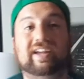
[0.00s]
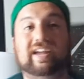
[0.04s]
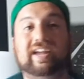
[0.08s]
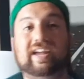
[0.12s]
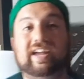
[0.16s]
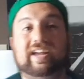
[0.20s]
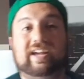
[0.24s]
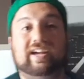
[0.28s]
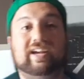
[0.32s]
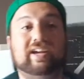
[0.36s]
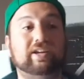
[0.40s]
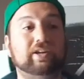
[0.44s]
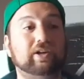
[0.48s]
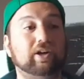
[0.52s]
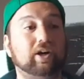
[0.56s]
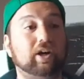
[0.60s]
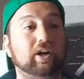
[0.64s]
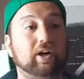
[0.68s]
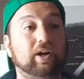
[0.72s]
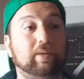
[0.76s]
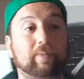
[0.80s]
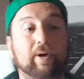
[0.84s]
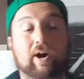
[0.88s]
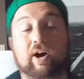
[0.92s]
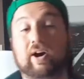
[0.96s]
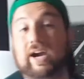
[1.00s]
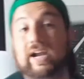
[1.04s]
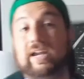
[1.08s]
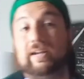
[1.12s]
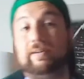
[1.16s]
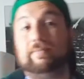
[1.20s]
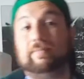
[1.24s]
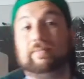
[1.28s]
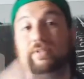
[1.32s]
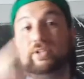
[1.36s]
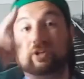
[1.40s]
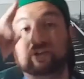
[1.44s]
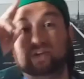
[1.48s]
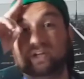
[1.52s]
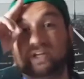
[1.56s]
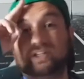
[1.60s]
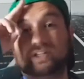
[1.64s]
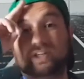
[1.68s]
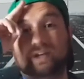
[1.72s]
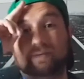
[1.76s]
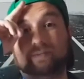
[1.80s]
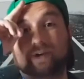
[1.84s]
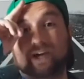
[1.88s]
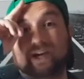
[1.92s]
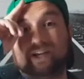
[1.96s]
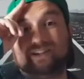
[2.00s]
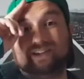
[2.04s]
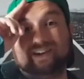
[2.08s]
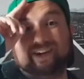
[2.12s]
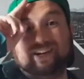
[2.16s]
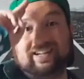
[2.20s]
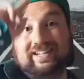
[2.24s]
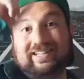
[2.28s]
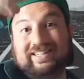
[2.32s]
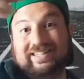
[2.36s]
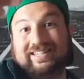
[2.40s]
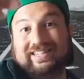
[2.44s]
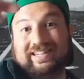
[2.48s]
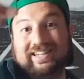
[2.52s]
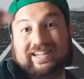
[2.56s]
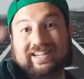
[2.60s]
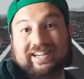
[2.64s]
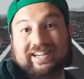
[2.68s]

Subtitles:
And, alright, till next time, guys. Alright, see